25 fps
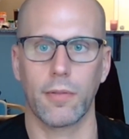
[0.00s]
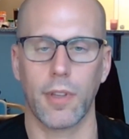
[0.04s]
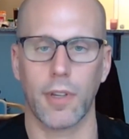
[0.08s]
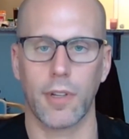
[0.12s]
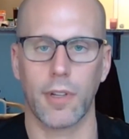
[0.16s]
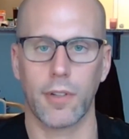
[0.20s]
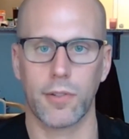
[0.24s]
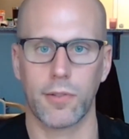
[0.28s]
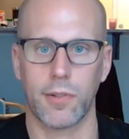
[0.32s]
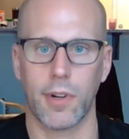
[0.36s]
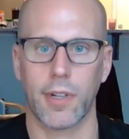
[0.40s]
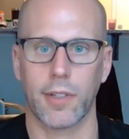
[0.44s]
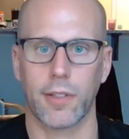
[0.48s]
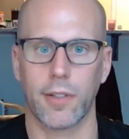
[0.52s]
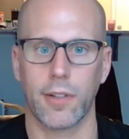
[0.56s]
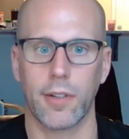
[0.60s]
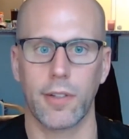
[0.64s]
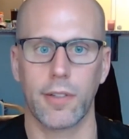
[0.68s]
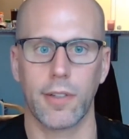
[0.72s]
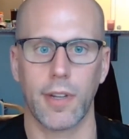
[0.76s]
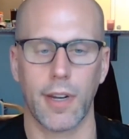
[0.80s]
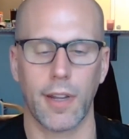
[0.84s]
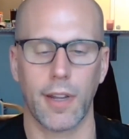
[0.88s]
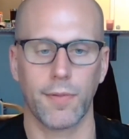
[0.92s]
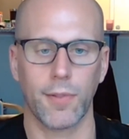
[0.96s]
the
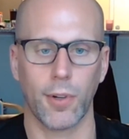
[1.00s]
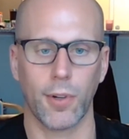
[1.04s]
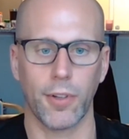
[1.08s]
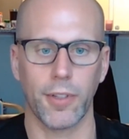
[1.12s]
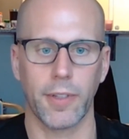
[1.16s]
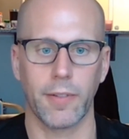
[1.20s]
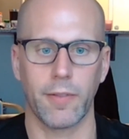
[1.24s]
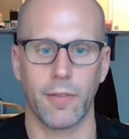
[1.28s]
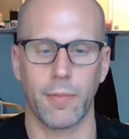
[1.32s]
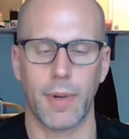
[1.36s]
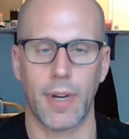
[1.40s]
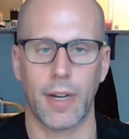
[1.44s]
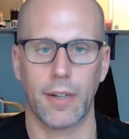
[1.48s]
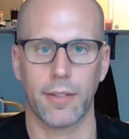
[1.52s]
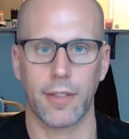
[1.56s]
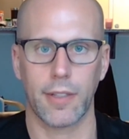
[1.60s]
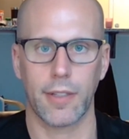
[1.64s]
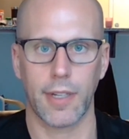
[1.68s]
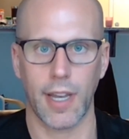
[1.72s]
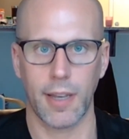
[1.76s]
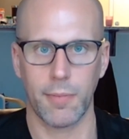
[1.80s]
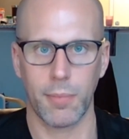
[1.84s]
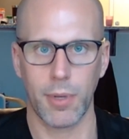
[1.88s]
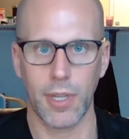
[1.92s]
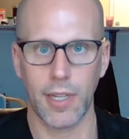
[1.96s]
instructors and I've told them about the
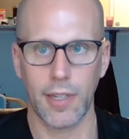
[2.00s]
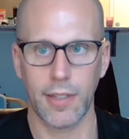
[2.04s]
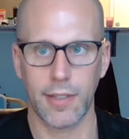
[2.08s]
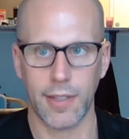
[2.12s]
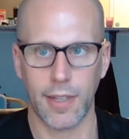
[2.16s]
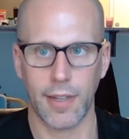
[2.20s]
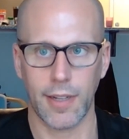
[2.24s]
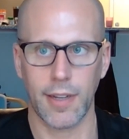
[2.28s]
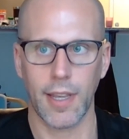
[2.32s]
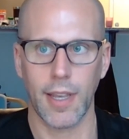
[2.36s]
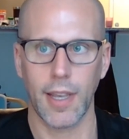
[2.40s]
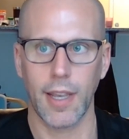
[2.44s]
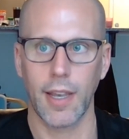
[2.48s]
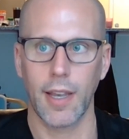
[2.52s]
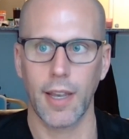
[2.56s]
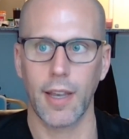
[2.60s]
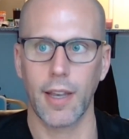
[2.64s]
diabetes and